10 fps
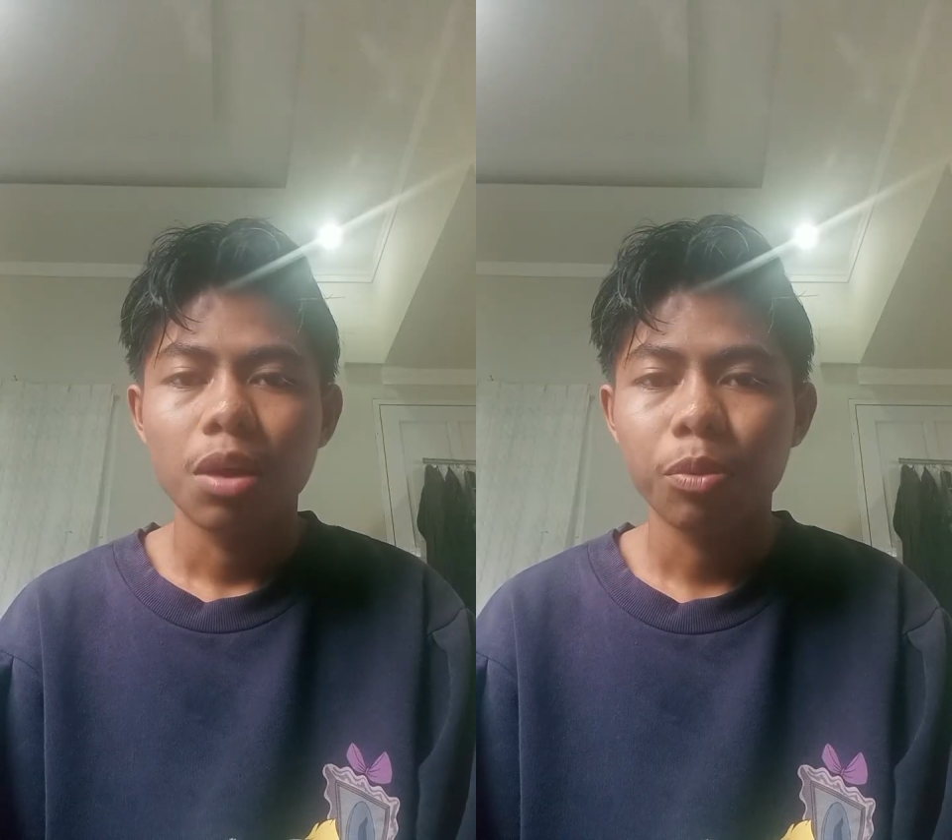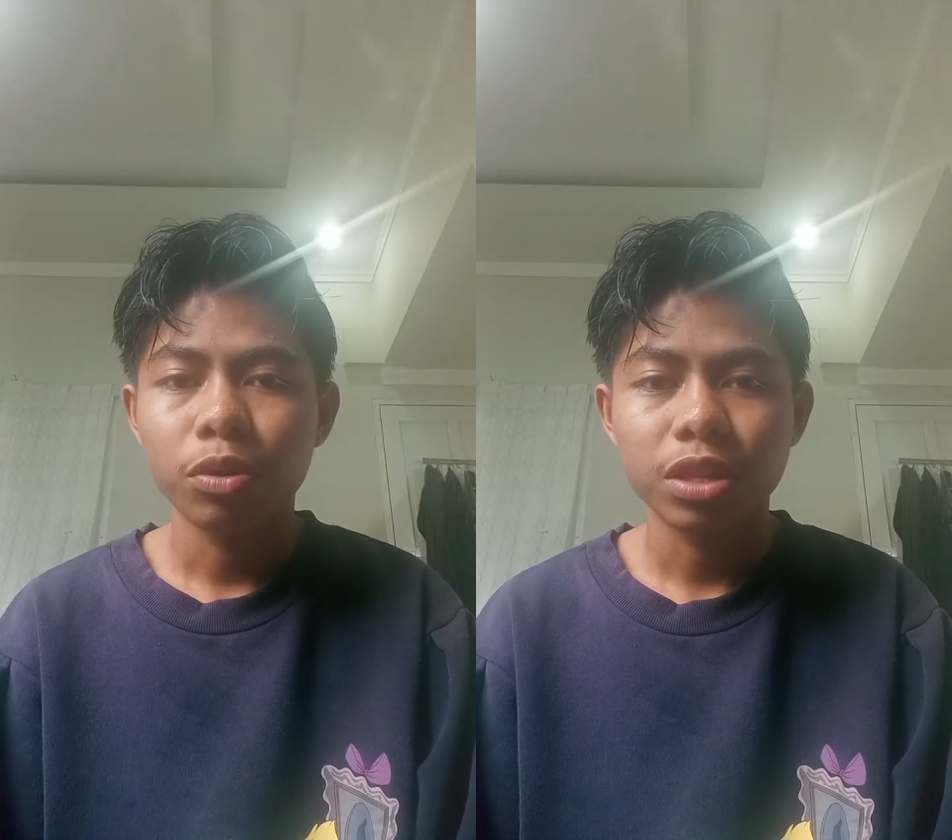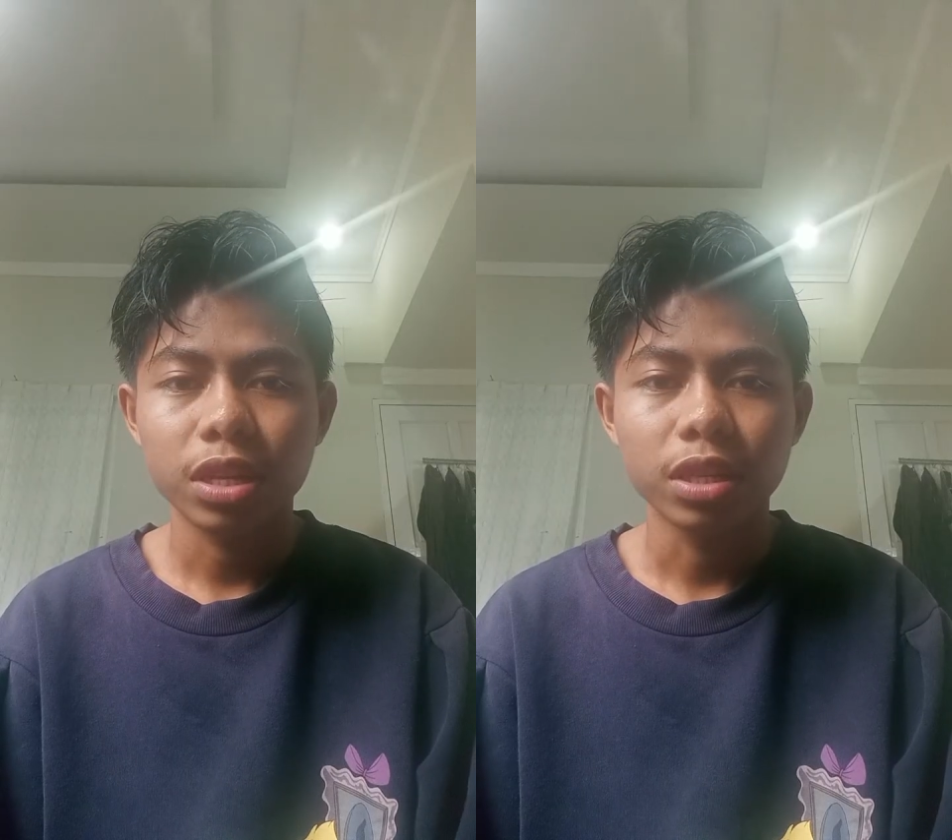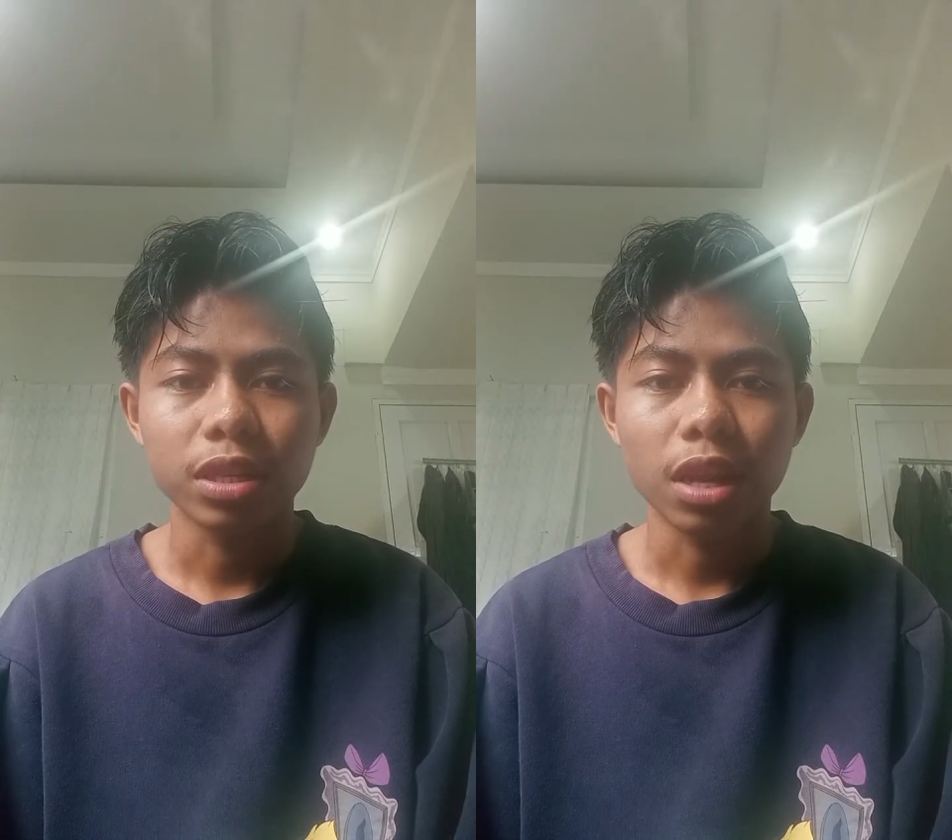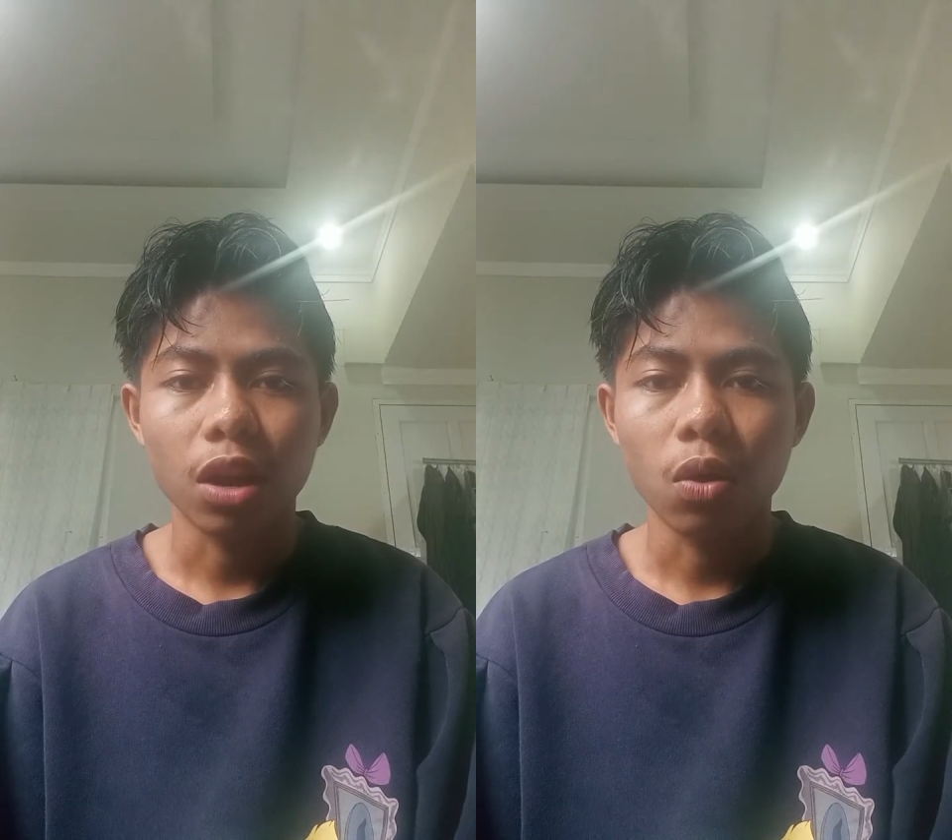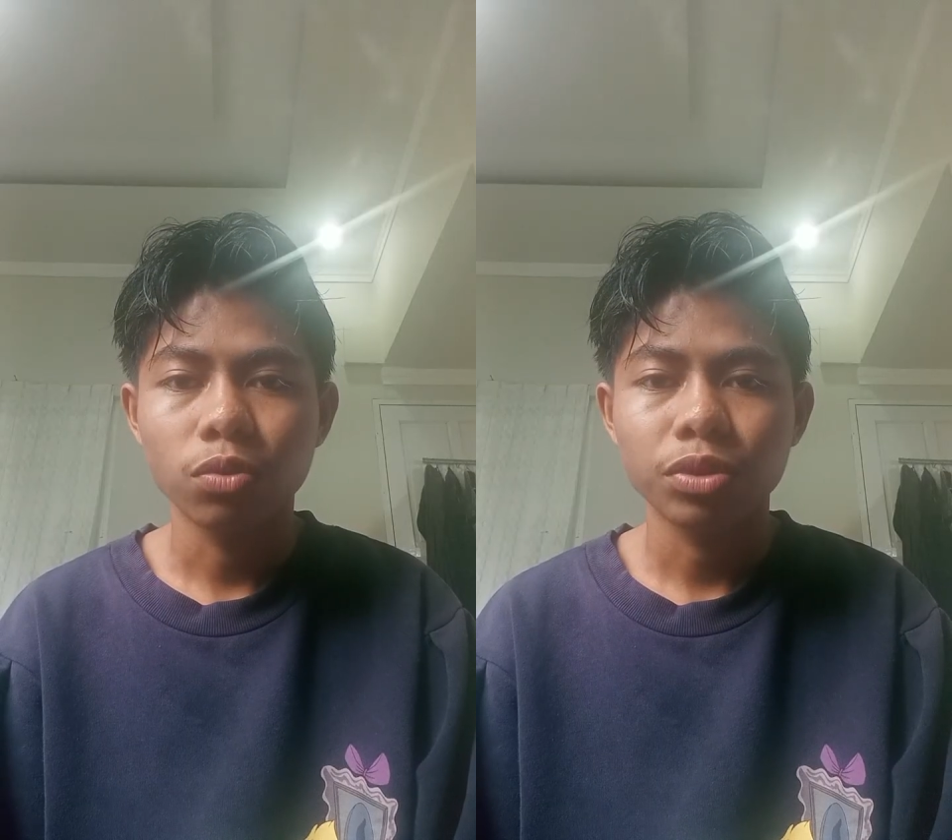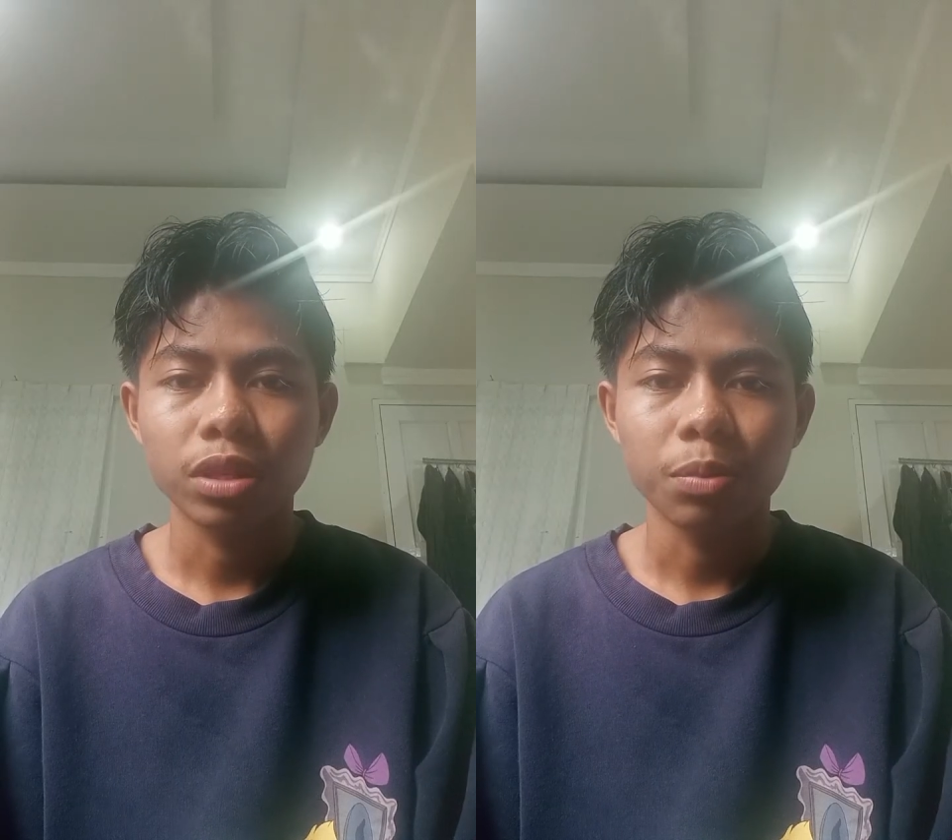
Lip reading: process that allows a